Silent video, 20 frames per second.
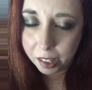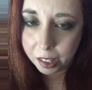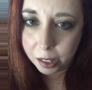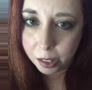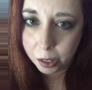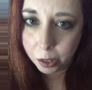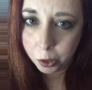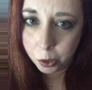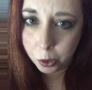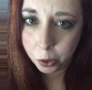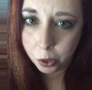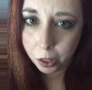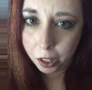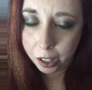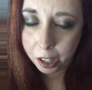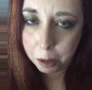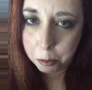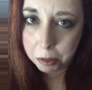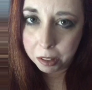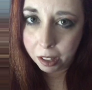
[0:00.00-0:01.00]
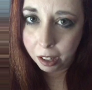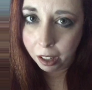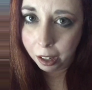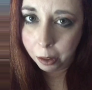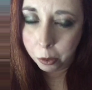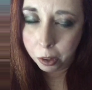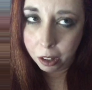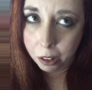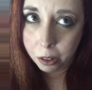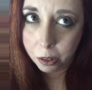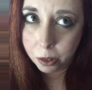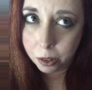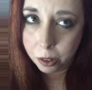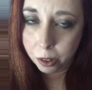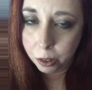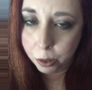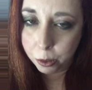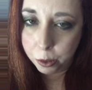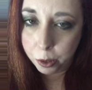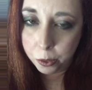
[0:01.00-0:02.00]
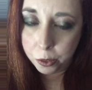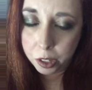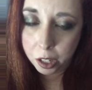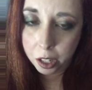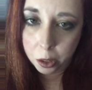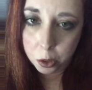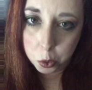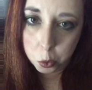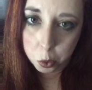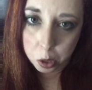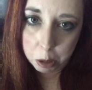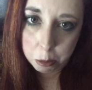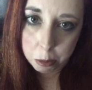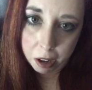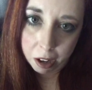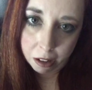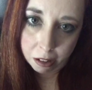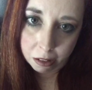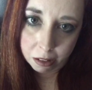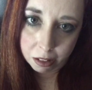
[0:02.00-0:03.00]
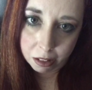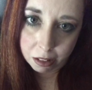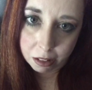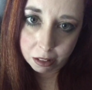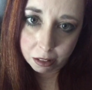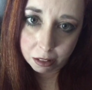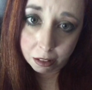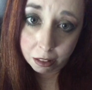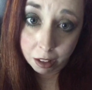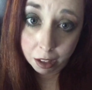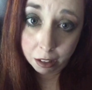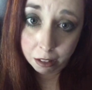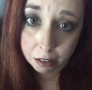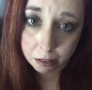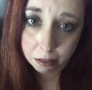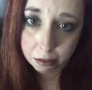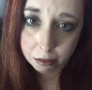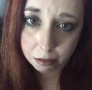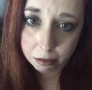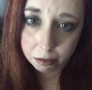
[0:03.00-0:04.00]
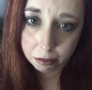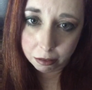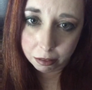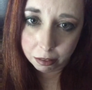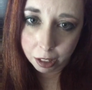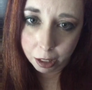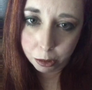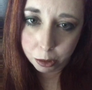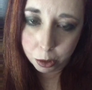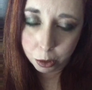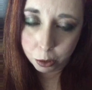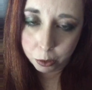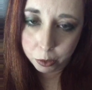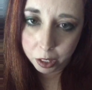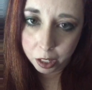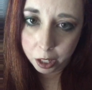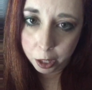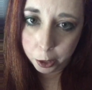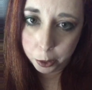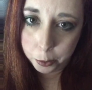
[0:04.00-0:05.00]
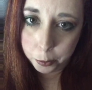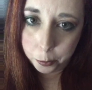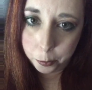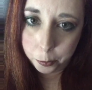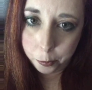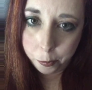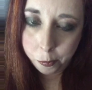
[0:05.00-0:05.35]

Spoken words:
So I keep saying when I lose another 15 or 20 pounds, then I'll do a video.